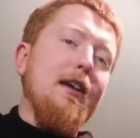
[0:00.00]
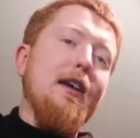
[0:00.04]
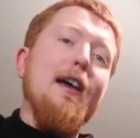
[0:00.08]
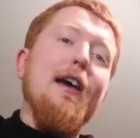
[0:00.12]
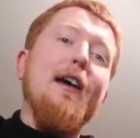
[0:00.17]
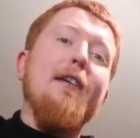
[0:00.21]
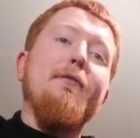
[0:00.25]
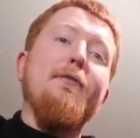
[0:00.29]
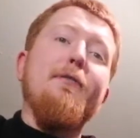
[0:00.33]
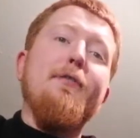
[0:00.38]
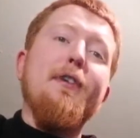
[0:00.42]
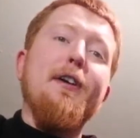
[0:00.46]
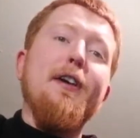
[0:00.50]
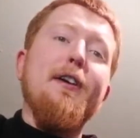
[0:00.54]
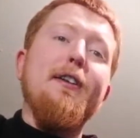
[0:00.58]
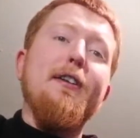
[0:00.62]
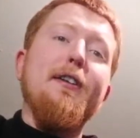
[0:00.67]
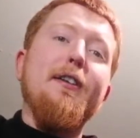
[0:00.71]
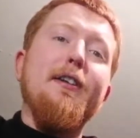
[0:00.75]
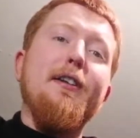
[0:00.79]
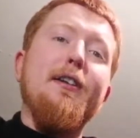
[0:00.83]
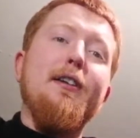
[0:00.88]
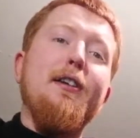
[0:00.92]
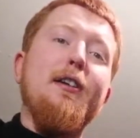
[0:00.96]
And
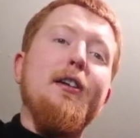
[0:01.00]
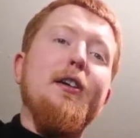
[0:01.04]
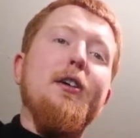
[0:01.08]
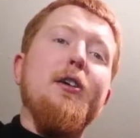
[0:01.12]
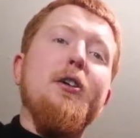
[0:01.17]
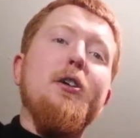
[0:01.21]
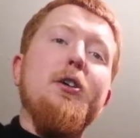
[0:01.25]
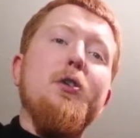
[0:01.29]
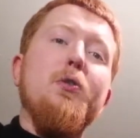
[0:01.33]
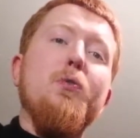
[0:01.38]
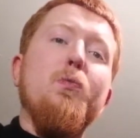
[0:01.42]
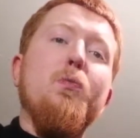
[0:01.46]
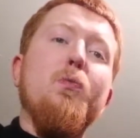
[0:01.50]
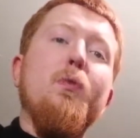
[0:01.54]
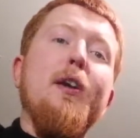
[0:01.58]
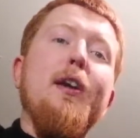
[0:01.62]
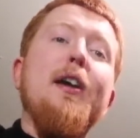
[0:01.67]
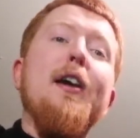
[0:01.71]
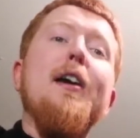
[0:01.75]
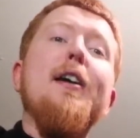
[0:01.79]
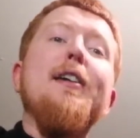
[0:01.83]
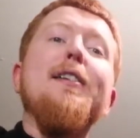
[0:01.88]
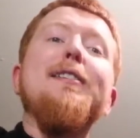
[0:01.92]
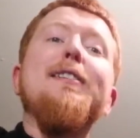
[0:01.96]
finally
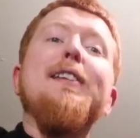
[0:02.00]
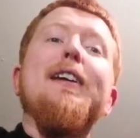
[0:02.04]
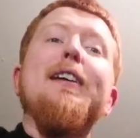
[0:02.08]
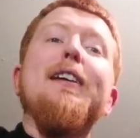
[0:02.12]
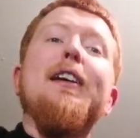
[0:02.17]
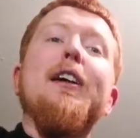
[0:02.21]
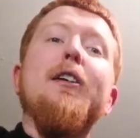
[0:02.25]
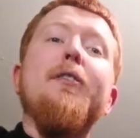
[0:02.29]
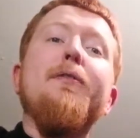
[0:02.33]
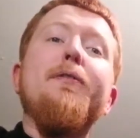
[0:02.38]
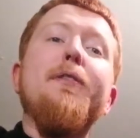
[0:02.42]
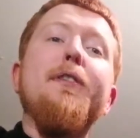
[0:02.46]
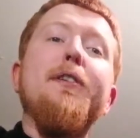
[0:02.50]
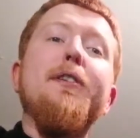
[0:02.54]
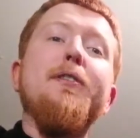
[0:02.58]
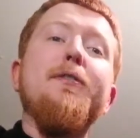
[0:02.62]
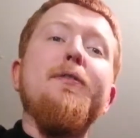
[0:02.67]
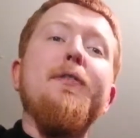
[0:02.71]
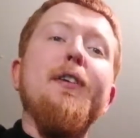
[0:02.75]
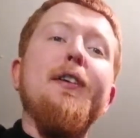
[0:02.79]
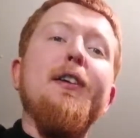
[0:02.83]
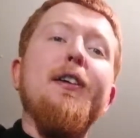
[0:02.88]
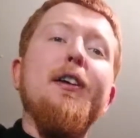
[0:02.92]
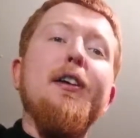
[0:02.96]
we take our first
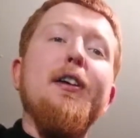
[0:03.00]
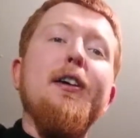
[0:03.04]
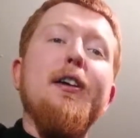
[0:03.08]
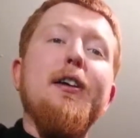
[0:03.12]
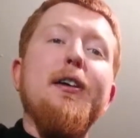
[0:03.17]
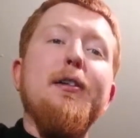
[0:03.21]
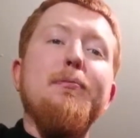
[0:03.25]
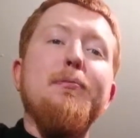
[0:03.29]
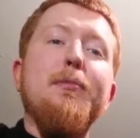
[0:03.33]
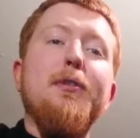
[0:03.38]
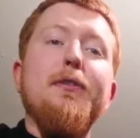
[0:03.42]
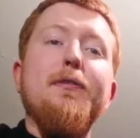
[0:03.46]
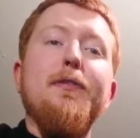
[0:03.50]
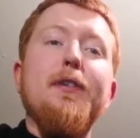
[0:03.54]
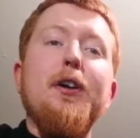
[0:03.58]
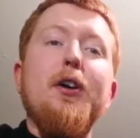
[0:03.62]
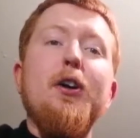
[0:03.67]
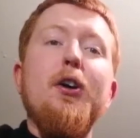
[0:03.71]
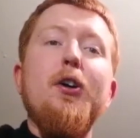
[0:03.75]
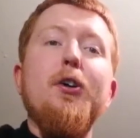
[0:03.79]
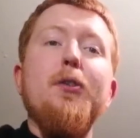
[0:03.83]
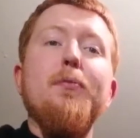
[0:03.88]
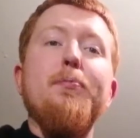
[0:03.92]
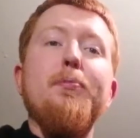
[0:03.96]
finger and move it
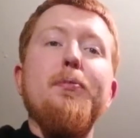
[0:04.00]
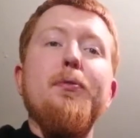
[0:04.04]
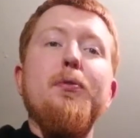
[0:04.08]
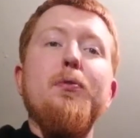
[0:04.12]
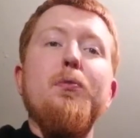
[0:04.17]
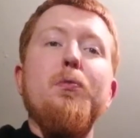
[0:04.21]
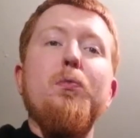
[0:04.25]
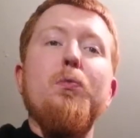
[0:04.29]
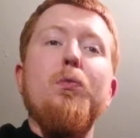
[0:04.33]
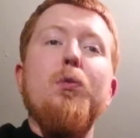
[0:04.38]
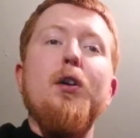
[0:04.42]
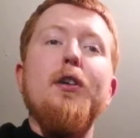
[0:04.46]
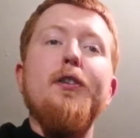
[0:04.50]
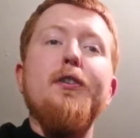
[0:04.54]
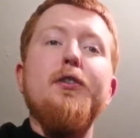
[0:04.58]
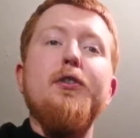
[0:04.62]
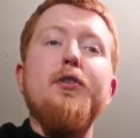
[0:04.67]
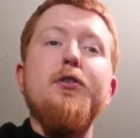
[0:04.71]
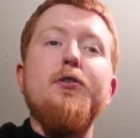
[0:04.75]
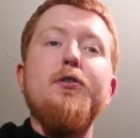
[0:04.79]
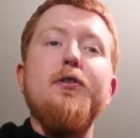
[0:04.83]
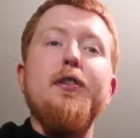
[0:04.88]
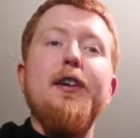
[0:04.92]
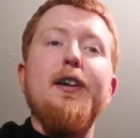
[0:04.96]
up one
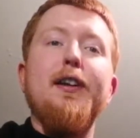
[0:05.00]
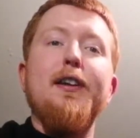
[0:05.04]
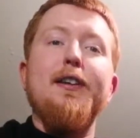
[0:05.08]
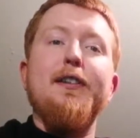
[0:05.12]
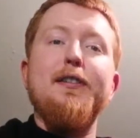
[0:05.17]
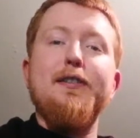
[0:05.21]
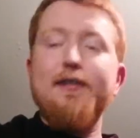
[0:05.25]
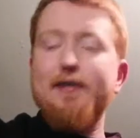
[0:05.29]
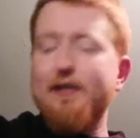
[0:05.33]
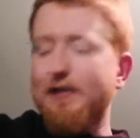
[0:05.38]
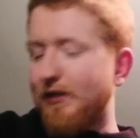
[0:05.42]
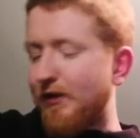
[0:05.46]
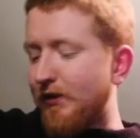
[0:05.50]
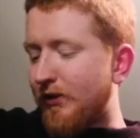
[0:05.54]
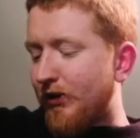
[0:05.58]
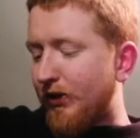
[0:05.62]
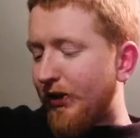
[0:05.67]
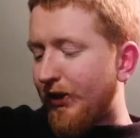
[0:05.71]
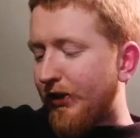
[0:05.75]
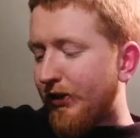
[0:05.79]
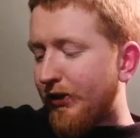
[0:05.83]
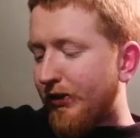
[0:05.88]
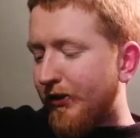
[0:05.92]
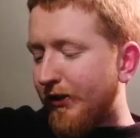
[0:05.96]
string to the
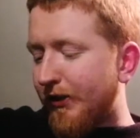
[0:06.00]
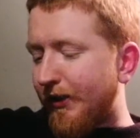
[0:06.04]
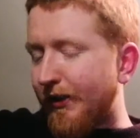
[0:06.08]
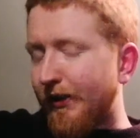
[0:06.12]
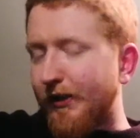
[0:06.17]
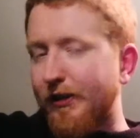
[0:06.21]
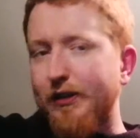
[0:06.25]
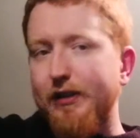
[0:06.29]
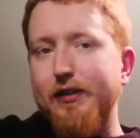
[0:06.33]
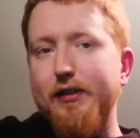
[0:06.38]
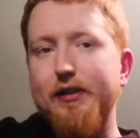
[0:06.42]
G string.